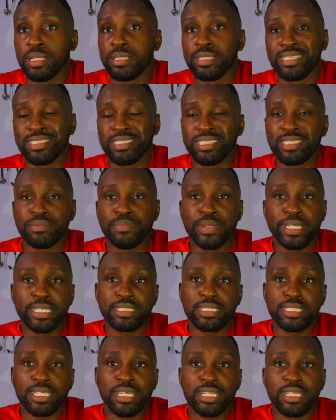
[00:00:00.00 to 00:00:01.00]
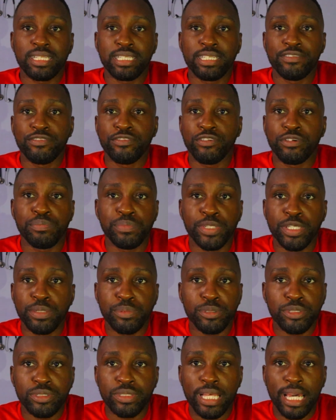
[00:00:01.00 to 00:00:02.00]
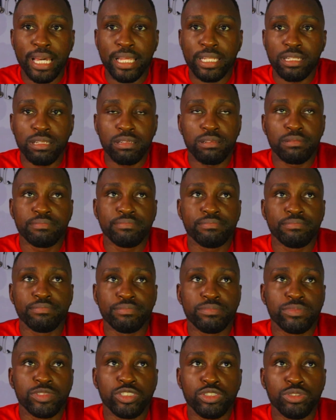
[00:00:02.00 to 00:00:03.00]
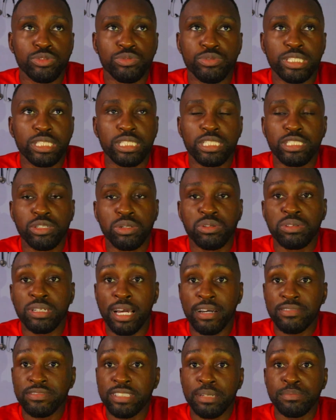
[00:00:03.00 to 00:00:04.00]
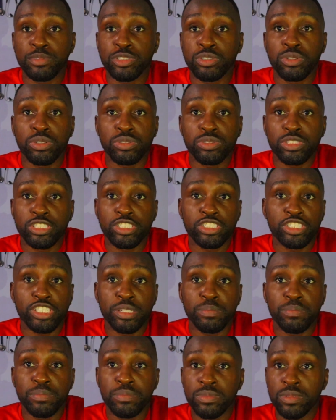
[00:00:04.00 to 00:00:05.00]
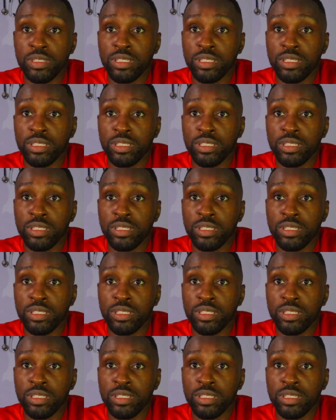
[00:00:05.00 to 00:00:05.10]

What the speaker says: this is basically for people that you really don't have time to go to the gym.